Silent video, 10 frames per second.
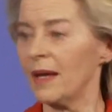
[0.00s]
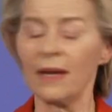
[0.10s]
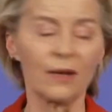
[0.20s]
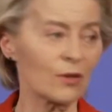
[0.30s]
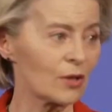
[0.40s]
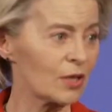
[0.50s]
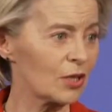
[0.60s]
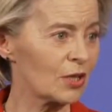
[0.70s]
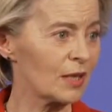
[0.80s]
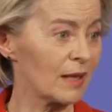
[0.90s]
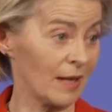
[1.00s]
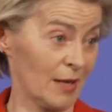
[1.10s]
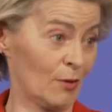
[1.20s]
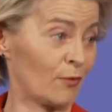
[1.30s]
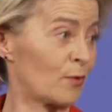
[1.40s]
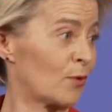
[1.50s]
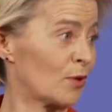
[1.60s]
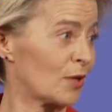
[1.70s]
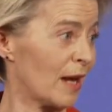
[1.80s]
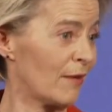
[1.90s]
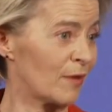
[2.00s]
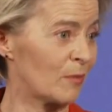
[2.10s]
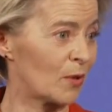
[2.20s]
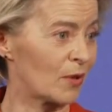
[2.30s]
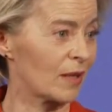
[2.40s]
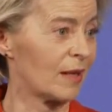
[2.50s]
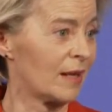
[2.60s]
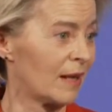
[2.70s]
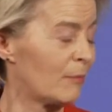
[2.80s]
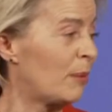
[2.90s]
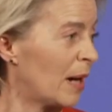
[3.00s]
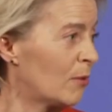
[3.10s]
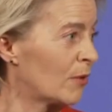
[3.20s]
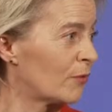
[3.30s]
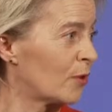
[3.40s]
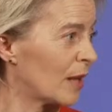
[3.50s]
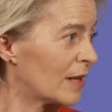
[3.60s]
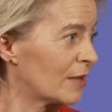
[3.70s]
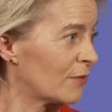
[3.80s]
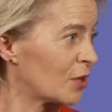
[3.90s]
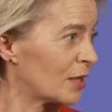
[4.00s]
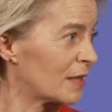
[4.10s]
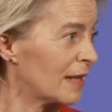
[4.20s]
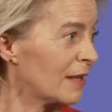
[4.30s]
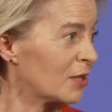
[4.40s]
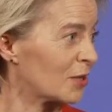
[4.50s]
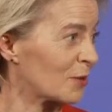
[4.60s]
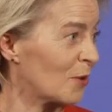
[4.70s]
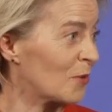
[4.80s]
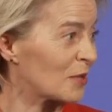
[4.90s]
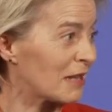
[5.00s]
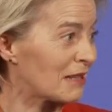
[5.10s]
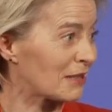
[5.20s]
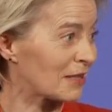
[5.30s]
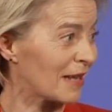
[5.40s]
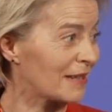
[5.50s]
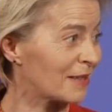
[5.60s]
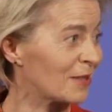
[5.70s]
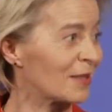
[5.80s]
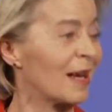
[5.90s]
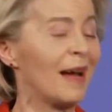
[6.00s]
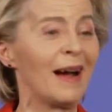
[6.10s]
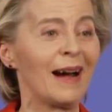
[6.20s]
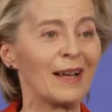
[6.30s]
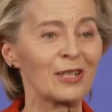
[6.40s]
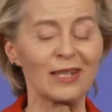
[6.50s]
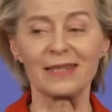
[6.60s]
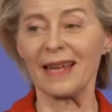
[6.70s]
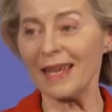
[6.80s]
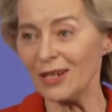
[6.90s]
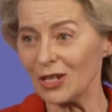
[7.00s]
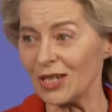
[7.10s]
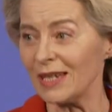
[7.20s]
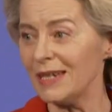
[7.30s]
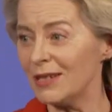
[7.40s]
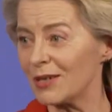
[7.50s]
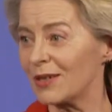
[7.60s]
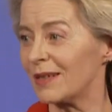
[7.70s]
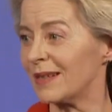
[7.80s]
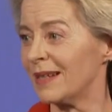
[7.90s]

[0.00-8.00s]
air conditioning, and of course, ever more powerful artificial intelligence. All the data centers are just energy eater